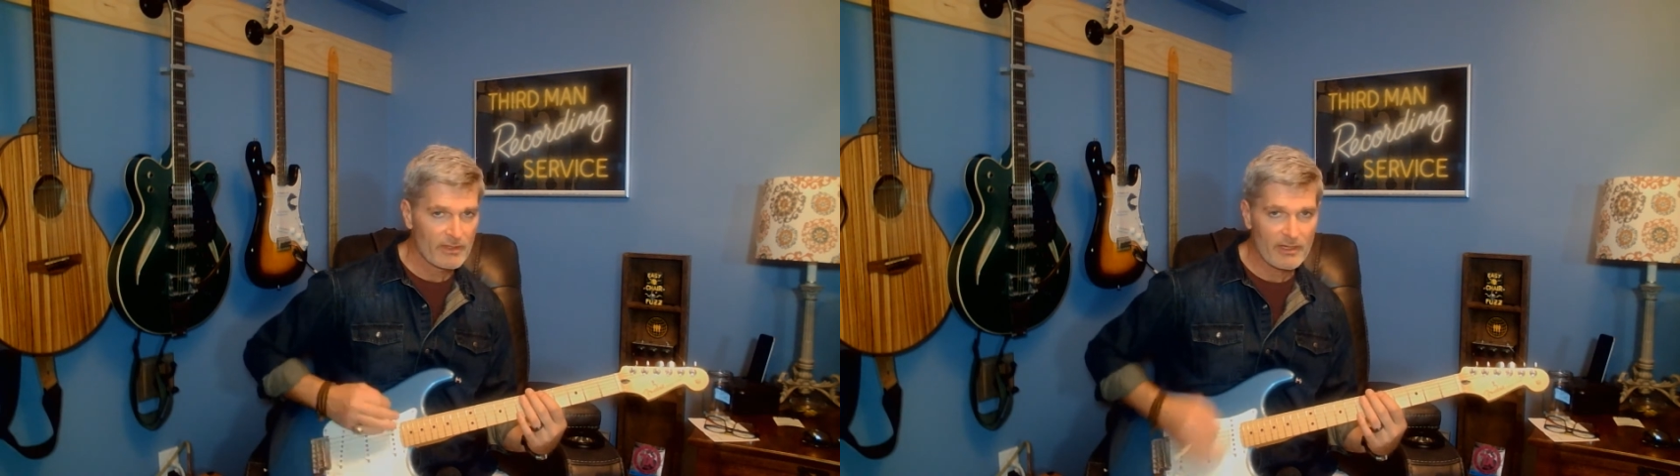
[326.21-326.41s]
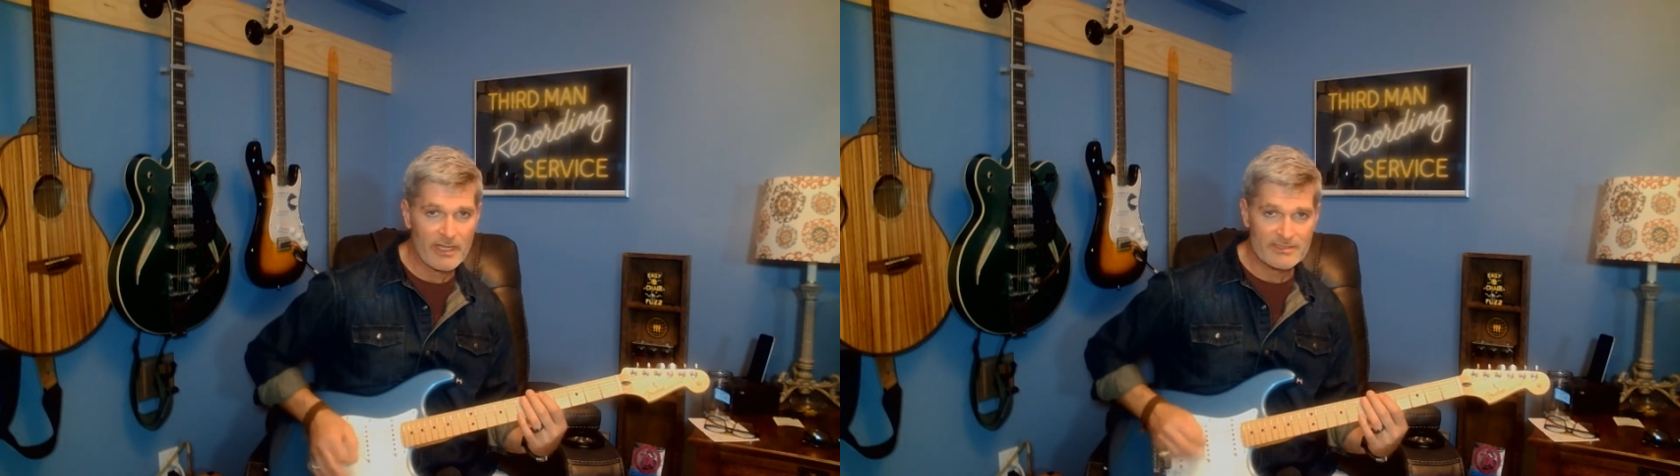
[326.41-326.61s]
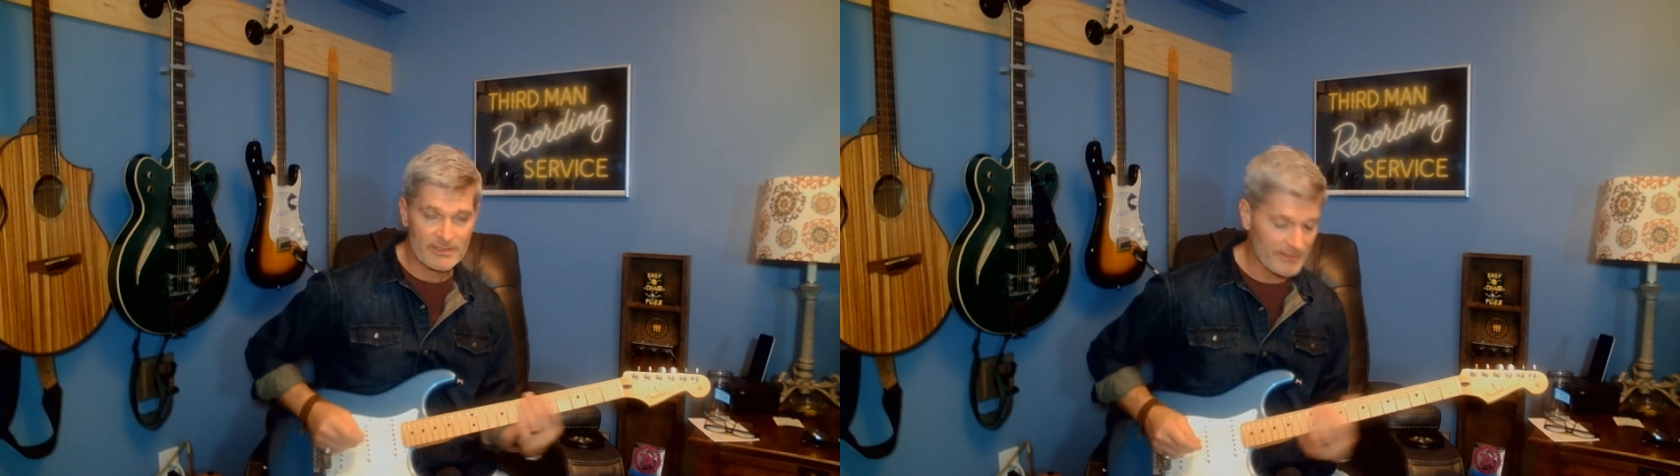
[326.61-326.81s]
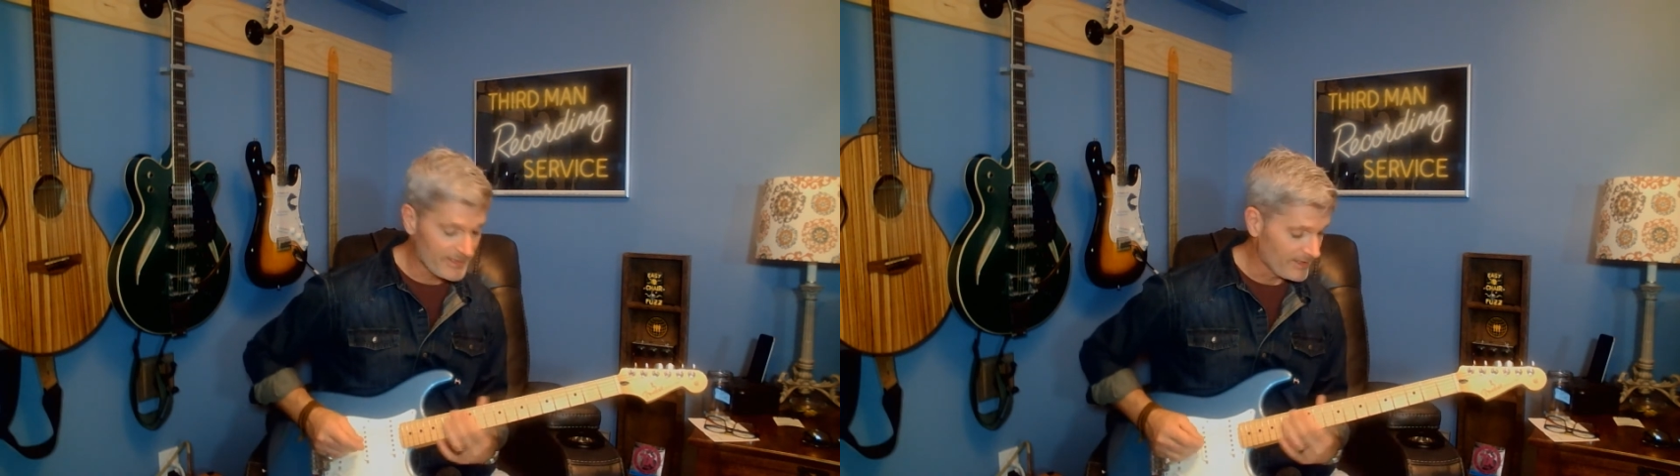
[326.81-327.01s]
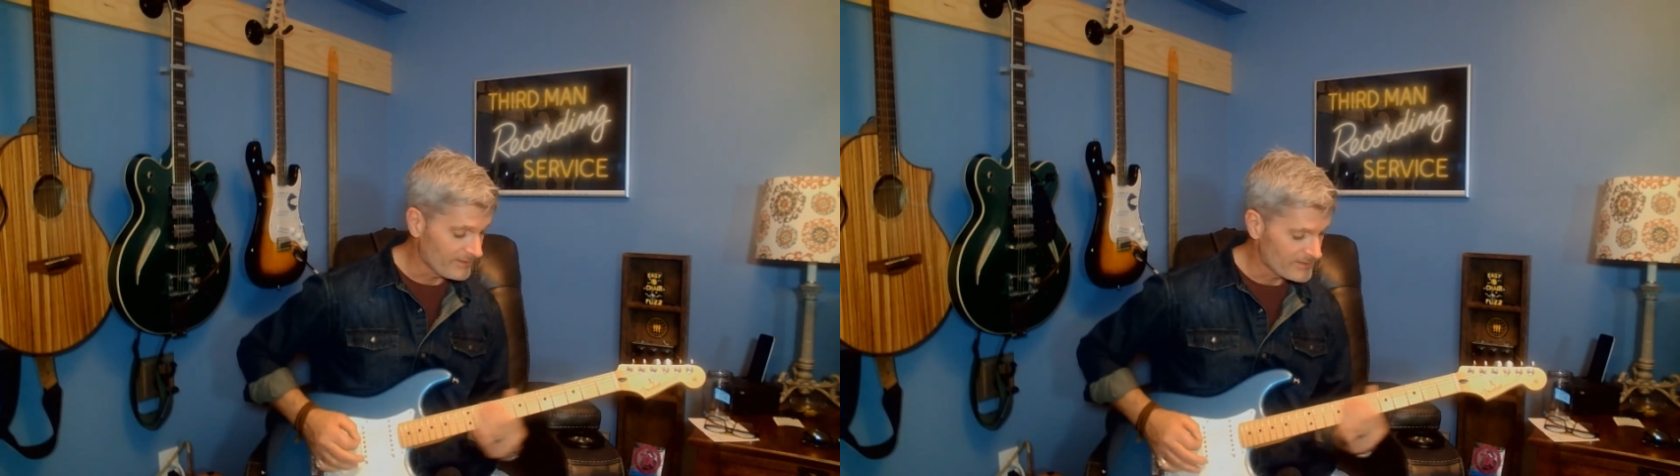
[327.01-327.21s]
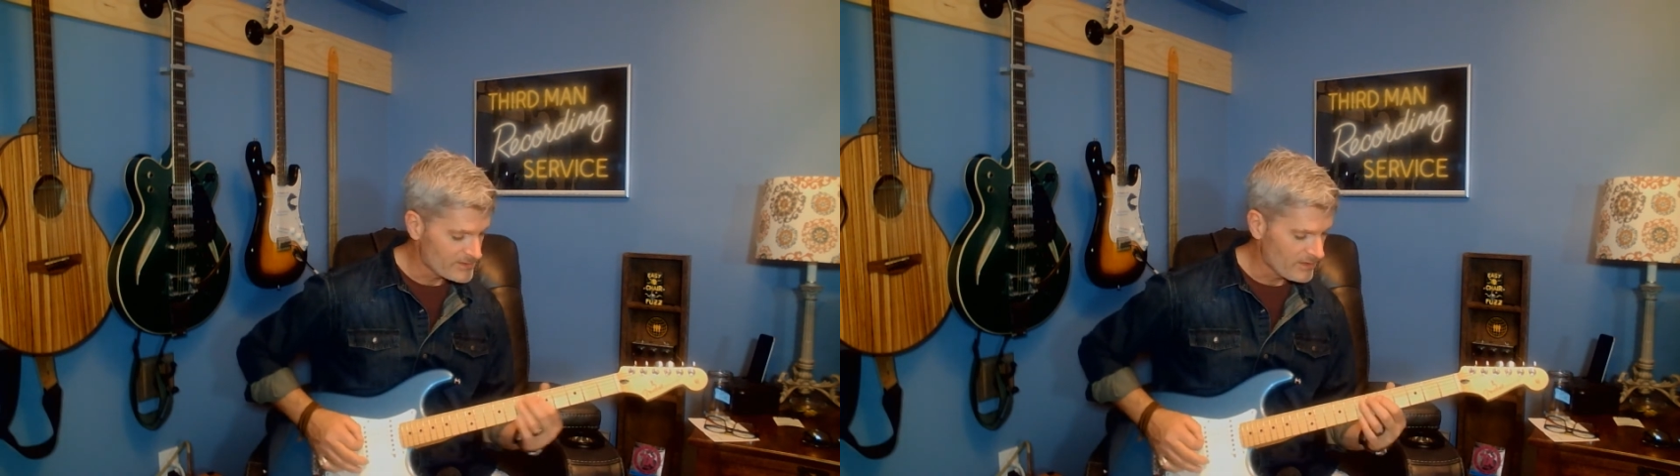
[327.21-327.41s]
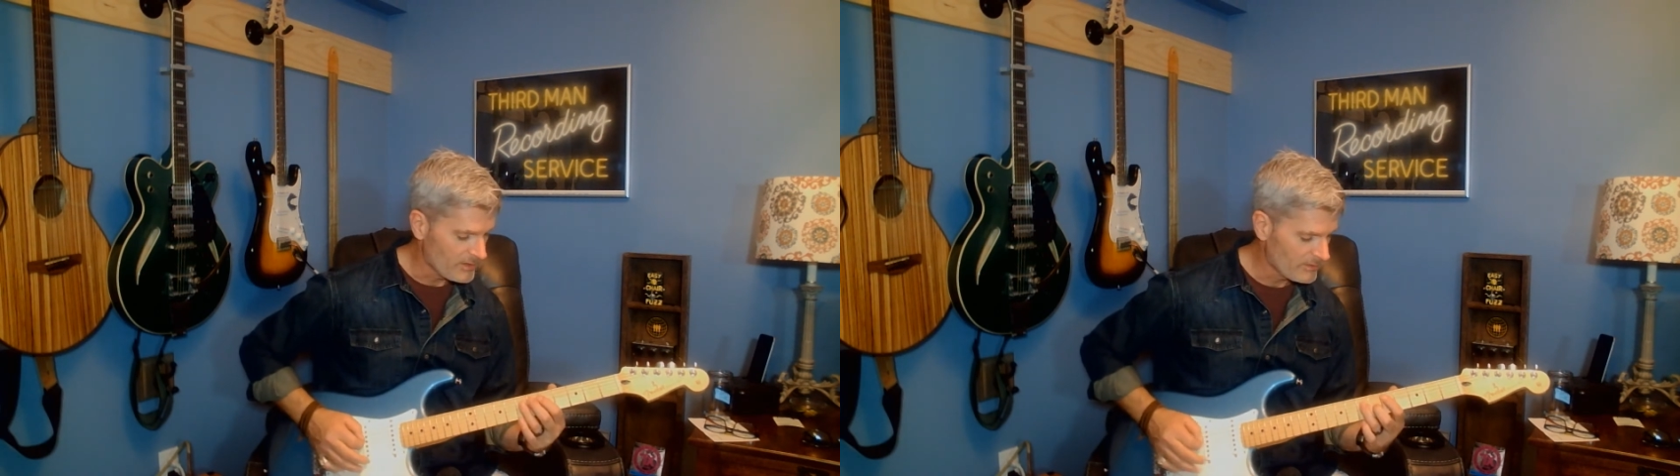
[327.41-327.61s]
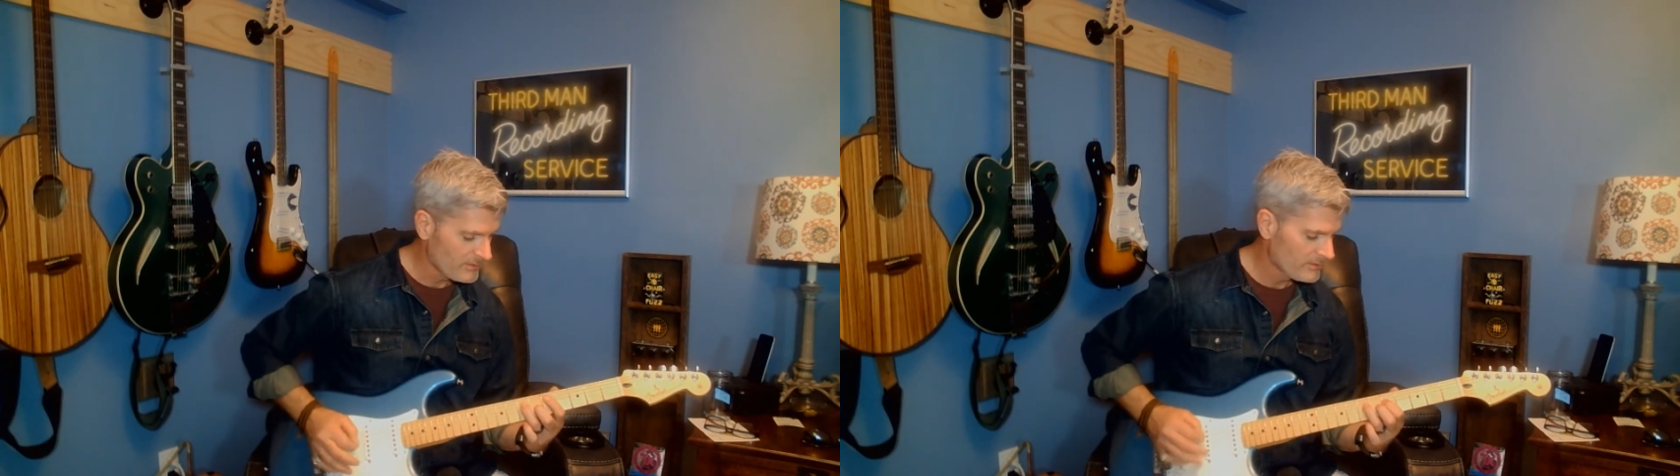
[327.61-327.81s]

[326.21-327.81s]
Lots of clicking in the song.